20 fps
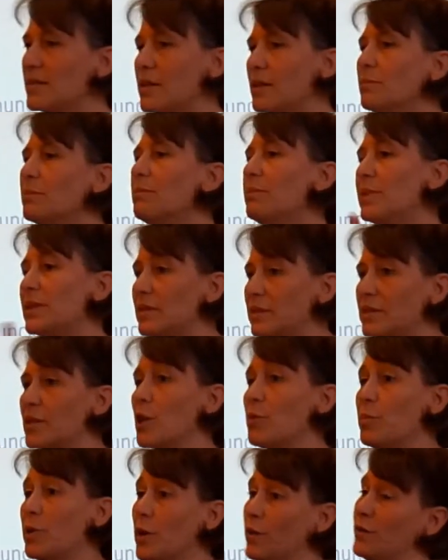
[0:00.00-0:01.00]
that build
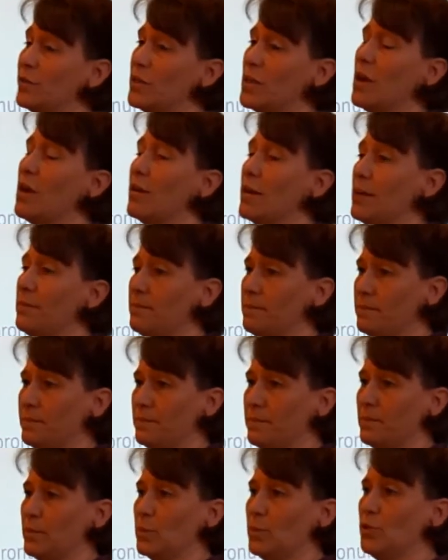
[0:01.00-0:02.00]
up over time.
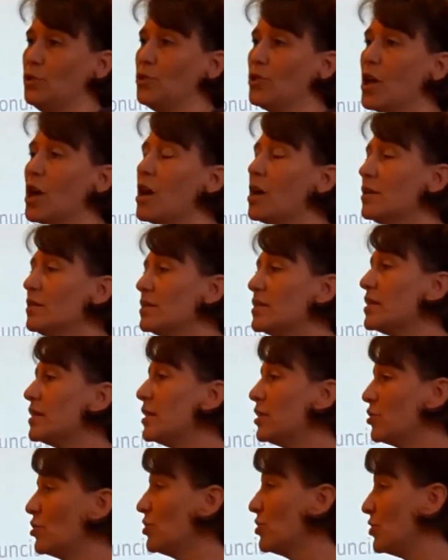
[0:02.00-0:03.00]
You can't
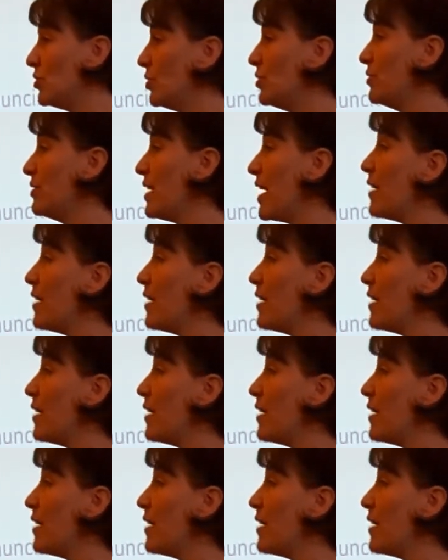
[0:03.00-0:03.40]
teach a student